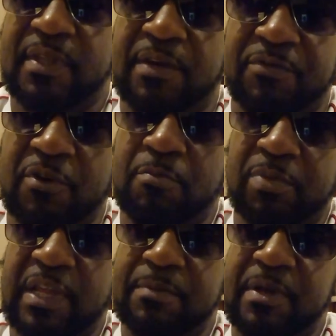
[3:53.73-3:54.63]
If you don't
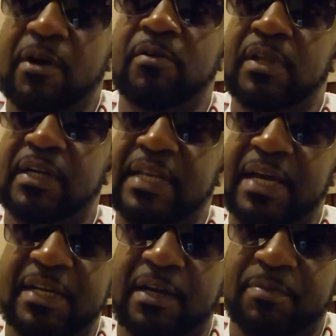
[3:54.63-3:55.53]
believe me, go look
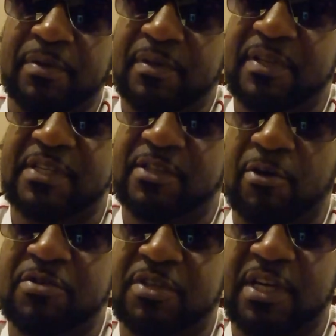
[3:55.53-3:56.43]
that up. There's
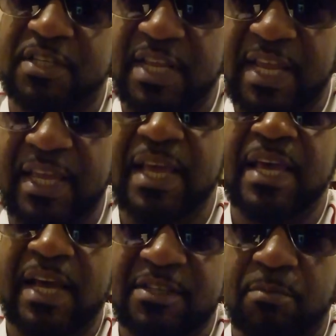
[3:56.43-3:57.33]
no such thing
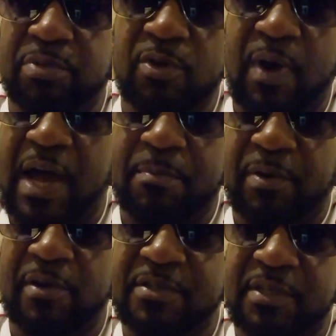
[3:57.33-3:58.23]
as a blue-eyed
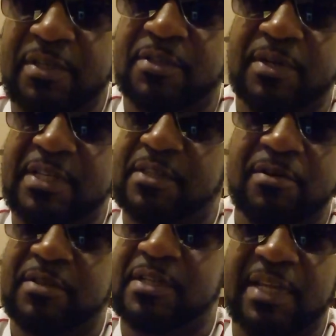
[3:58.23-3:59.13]
person. So there's
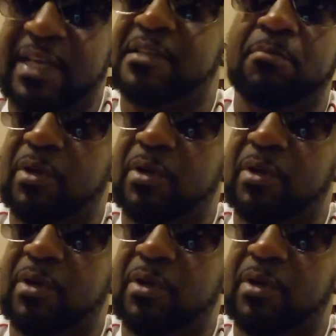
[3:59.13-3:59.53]
no such thing as a